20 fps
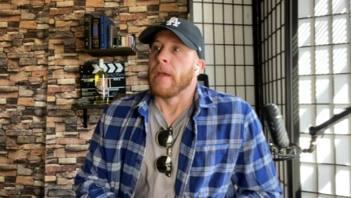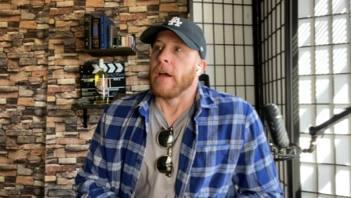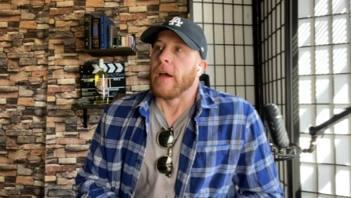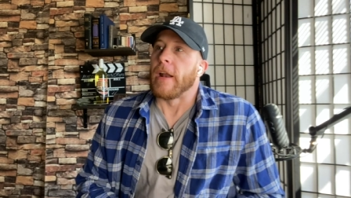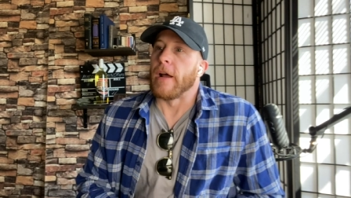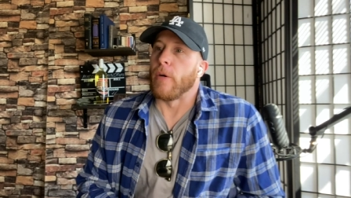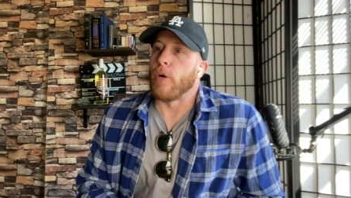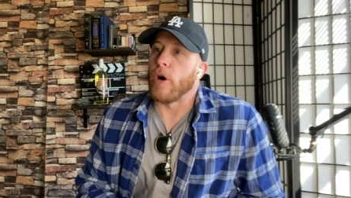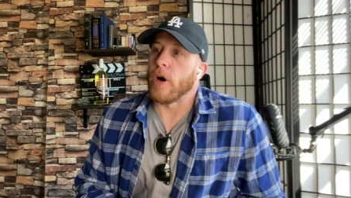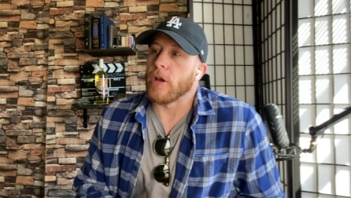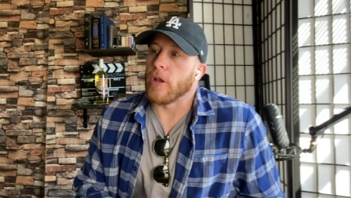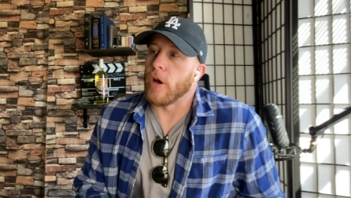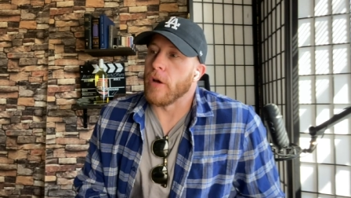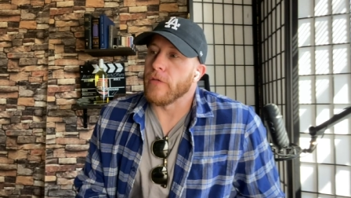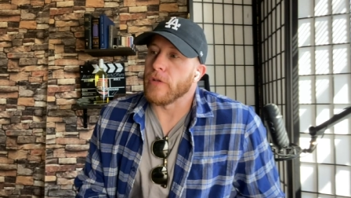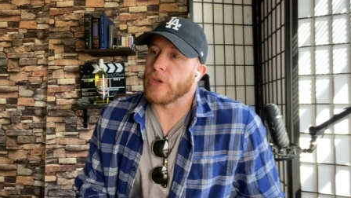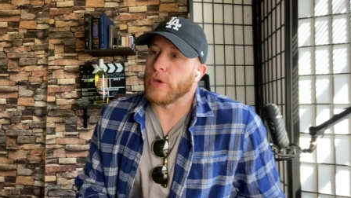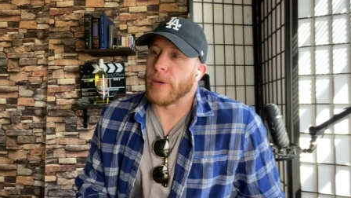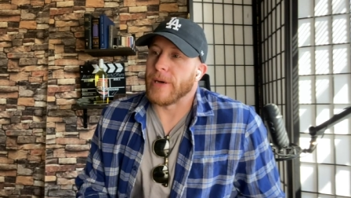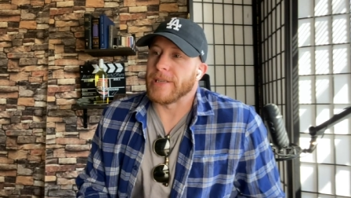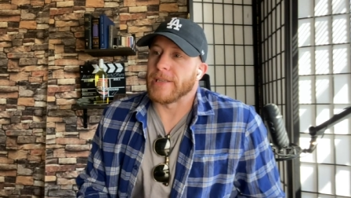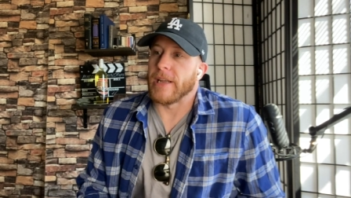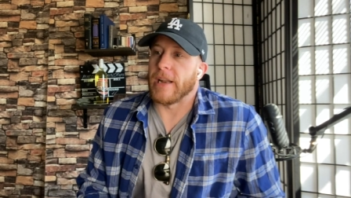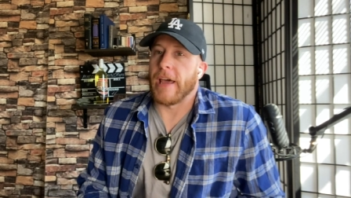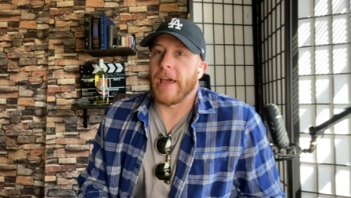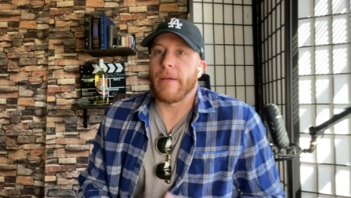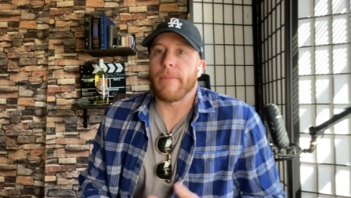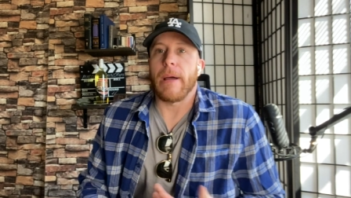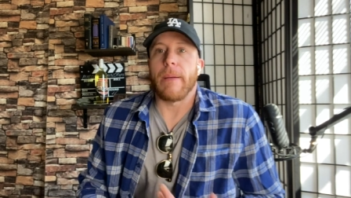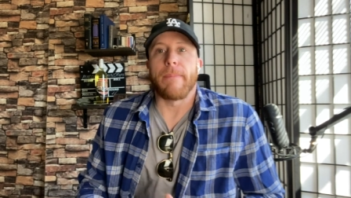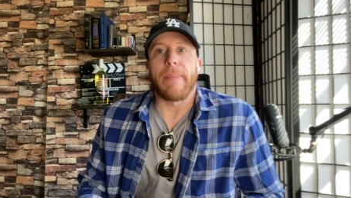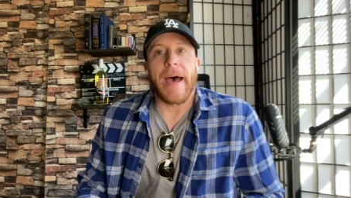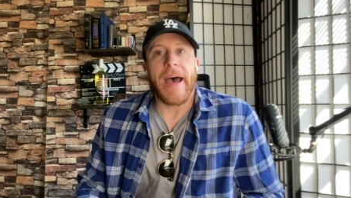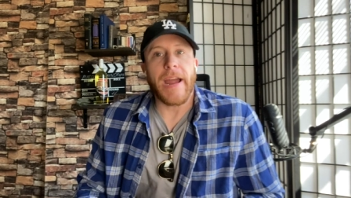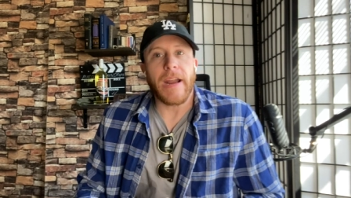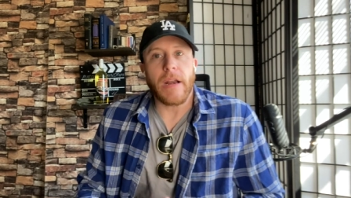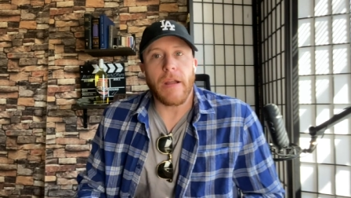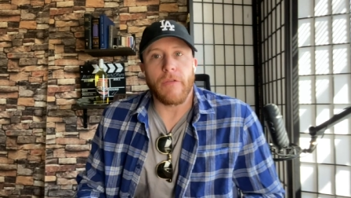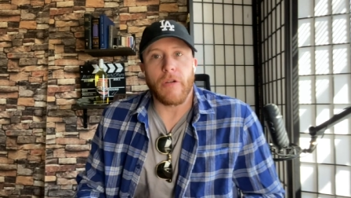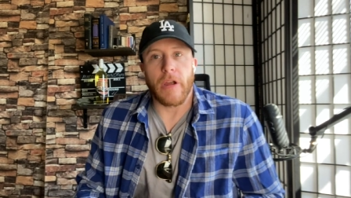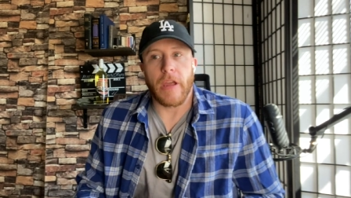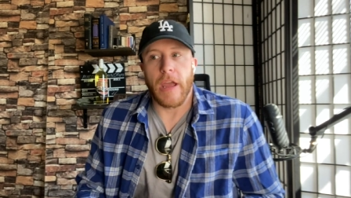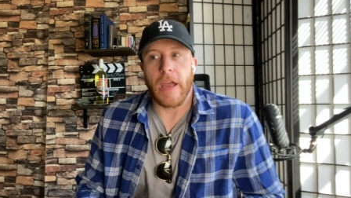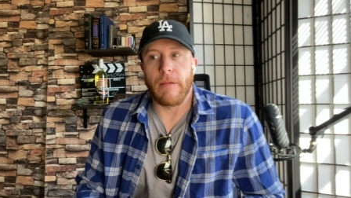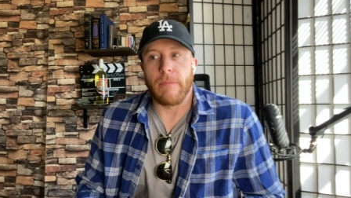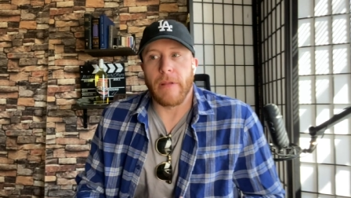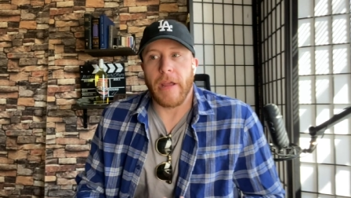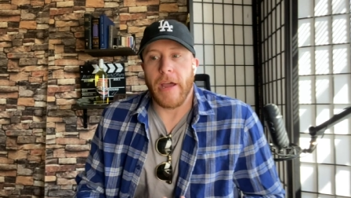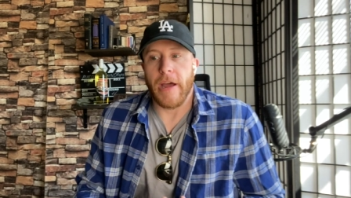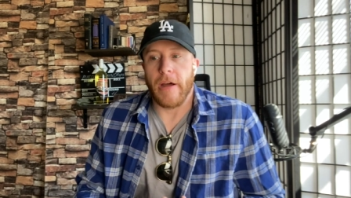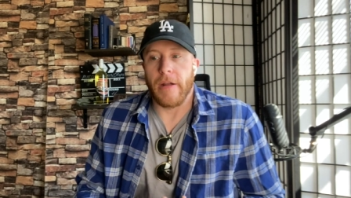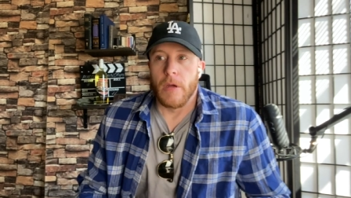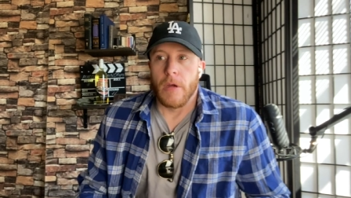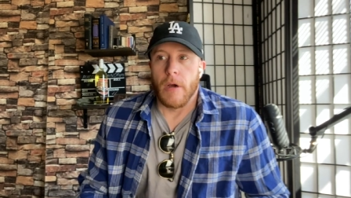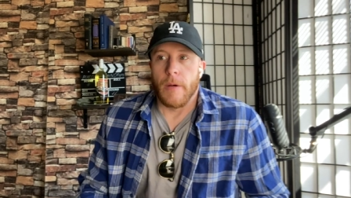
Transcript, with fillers: And I walked over to her, I said, hey, my bag never came down.